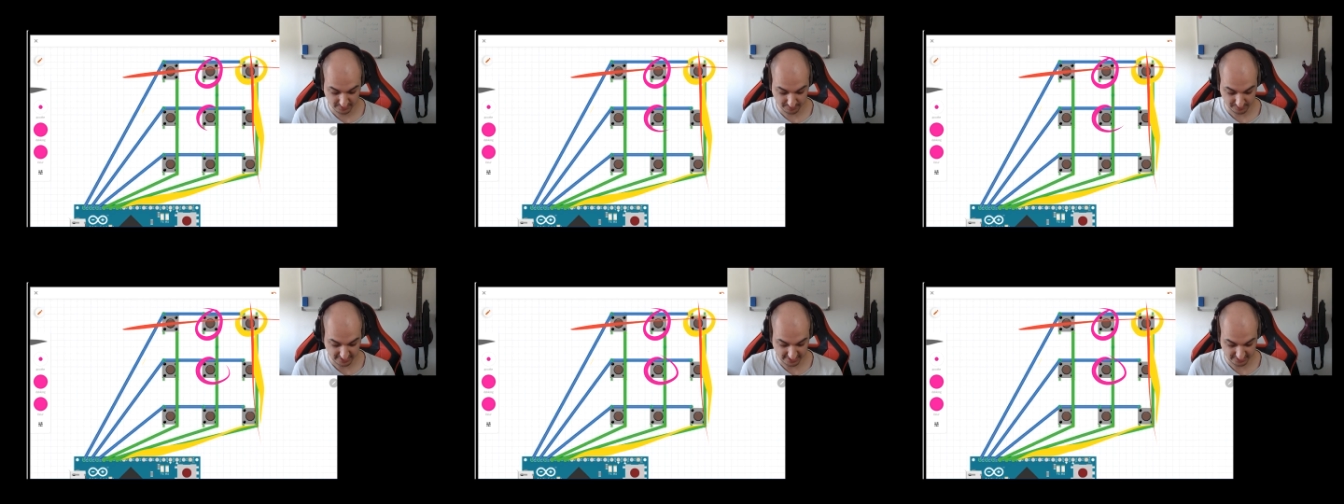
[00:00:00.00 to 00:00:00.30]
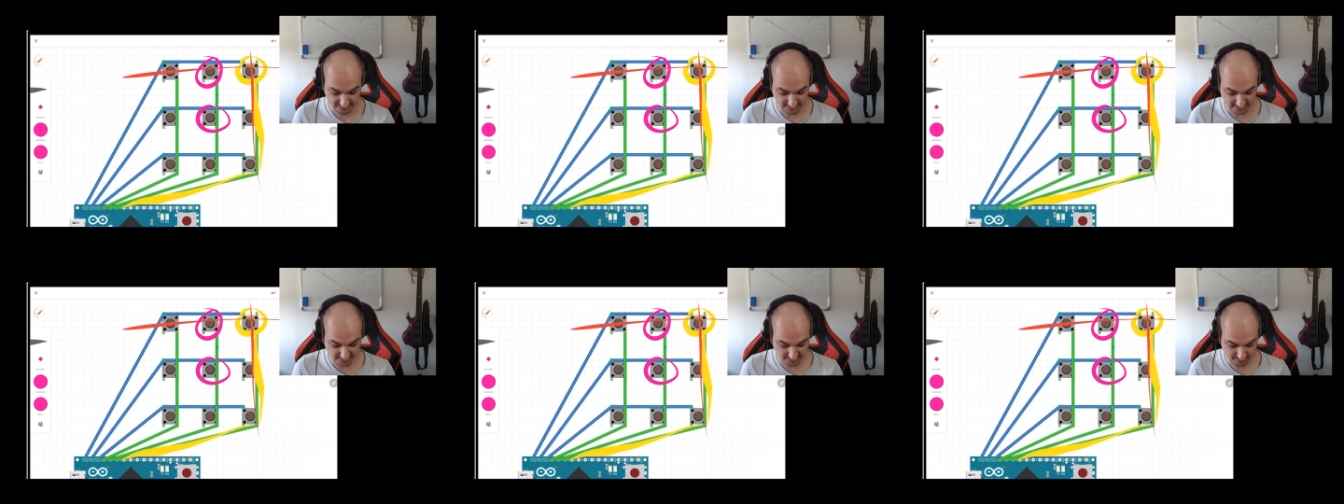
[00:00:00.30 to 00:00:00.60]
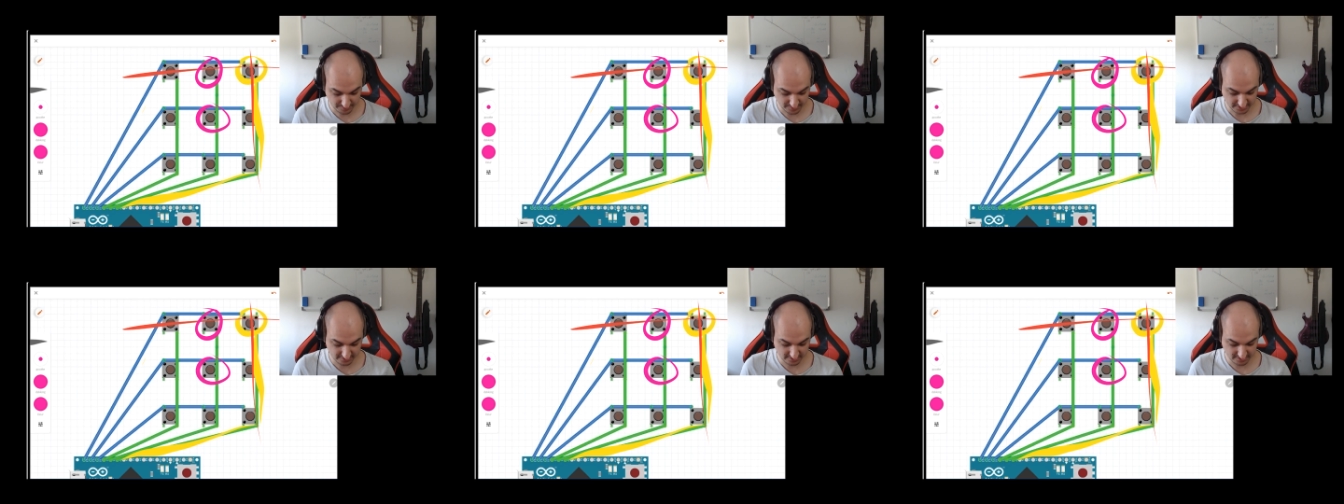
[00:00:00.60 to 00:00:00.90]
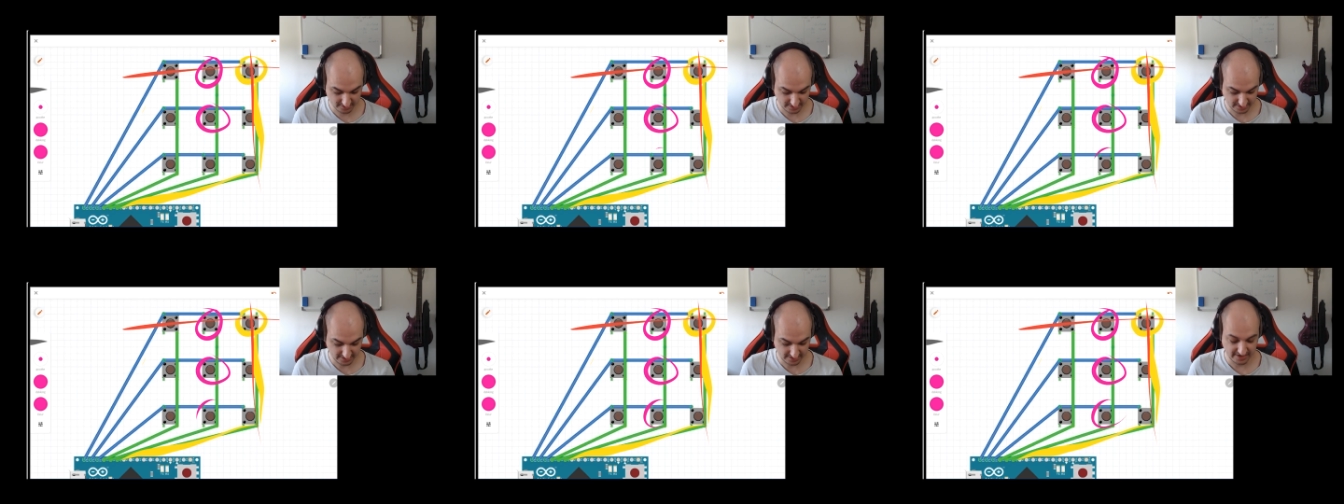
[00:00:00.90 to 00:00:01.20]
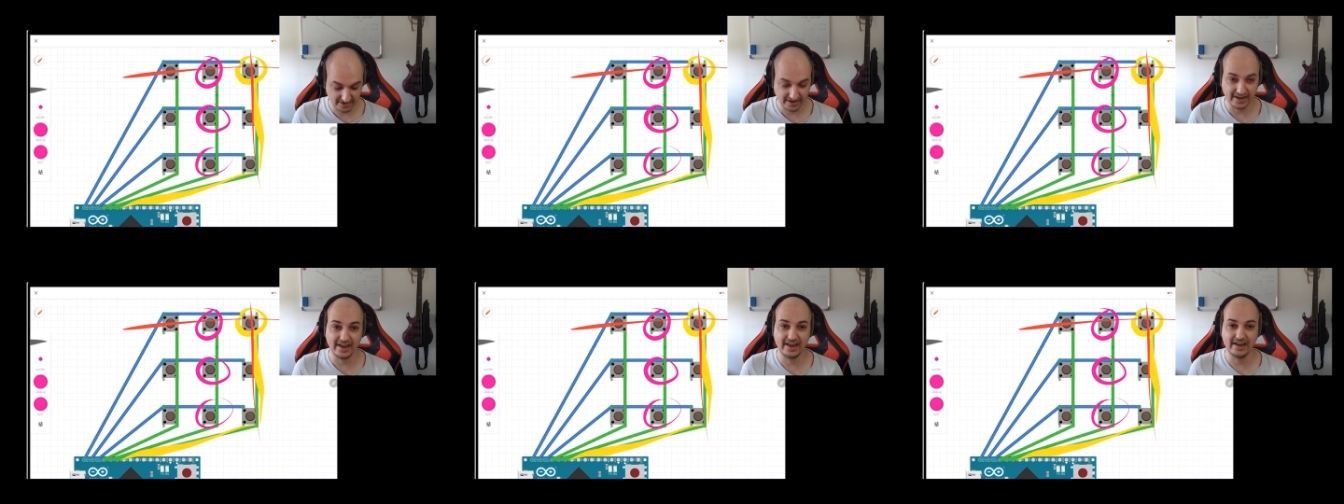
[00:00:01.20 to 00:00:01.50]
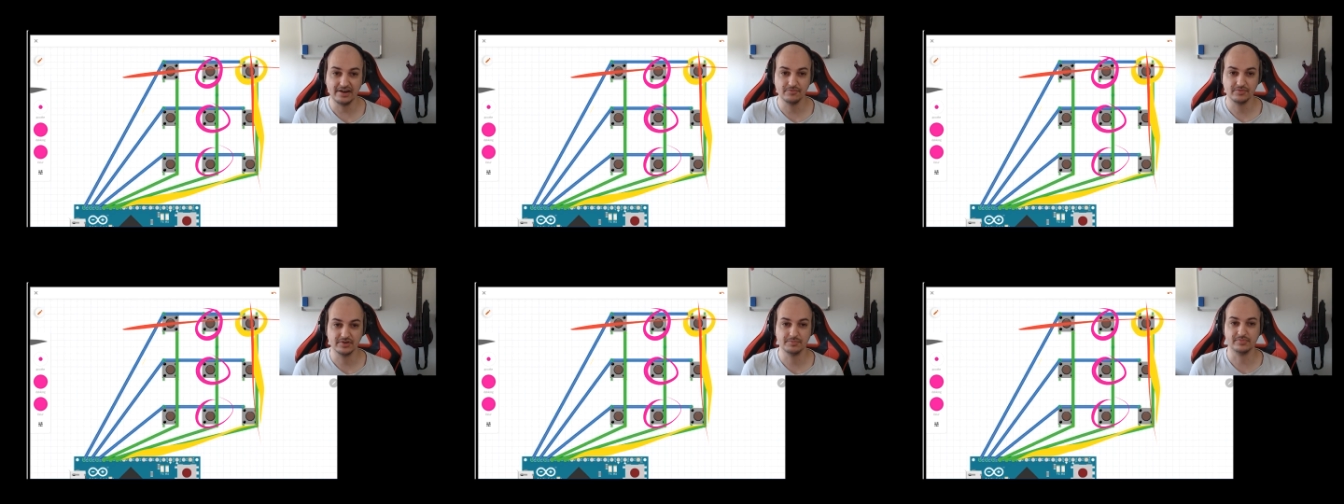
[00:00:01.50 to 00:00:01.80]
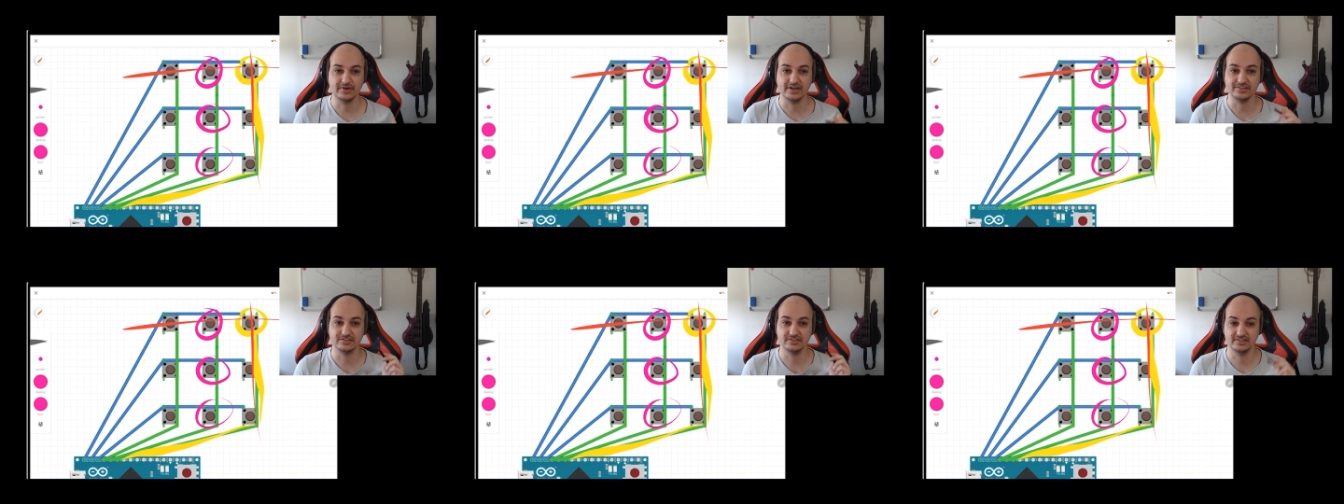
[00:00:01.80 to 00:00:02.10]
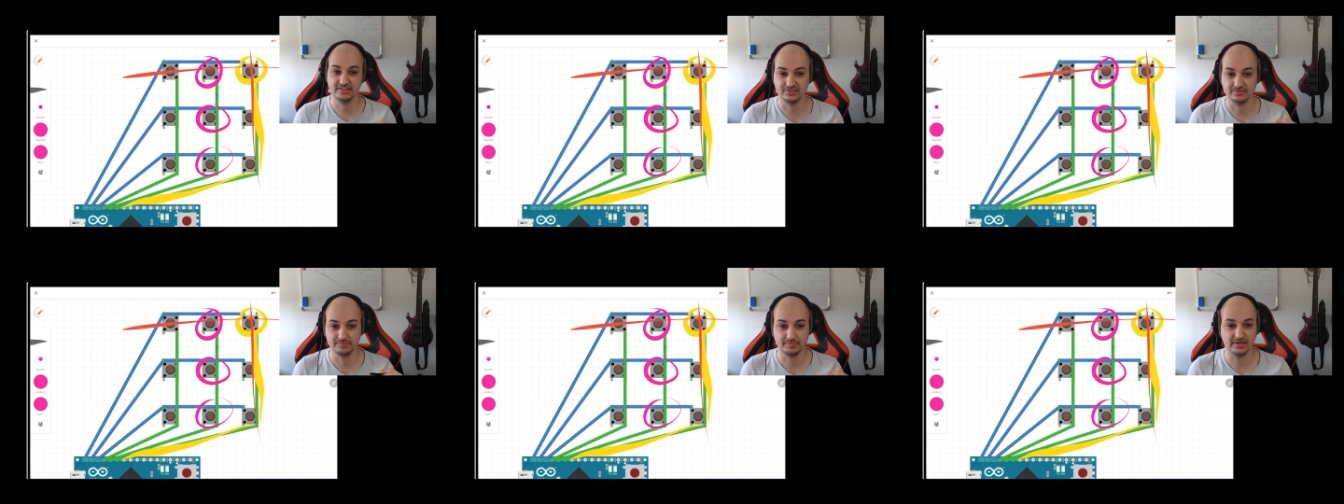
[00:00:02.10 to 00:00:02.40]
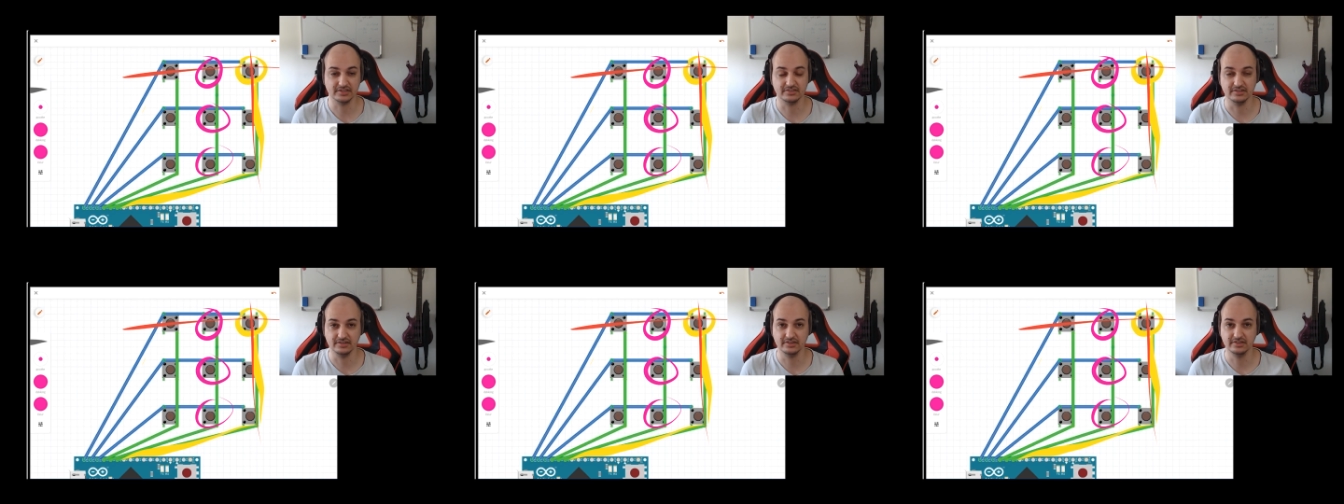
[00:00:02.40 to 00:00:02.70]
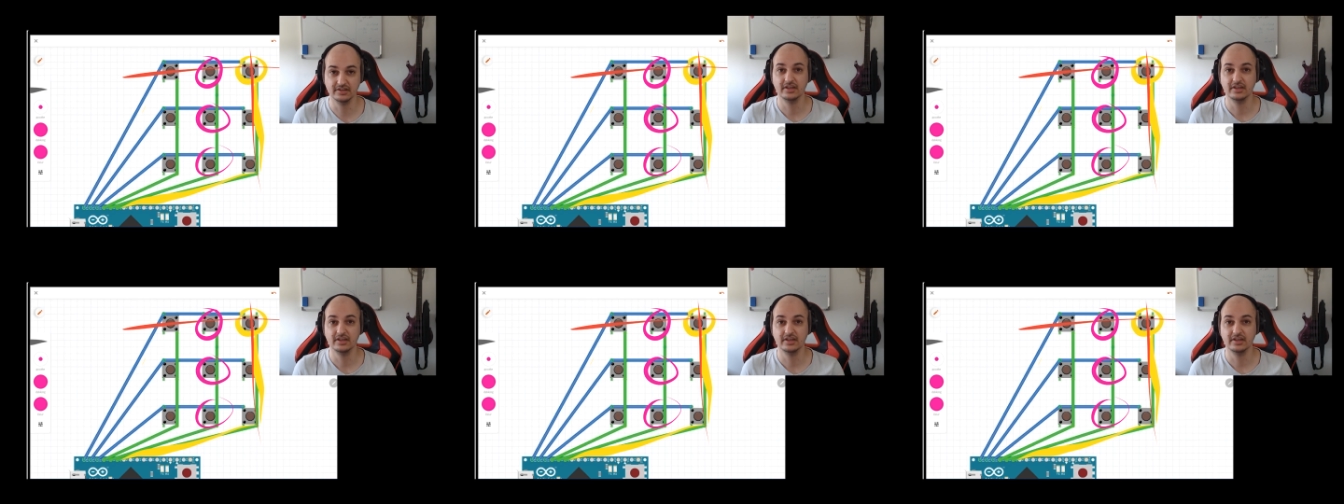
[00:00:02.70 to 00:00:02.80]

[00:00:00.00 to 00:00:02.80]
press this button, and we'd press this button.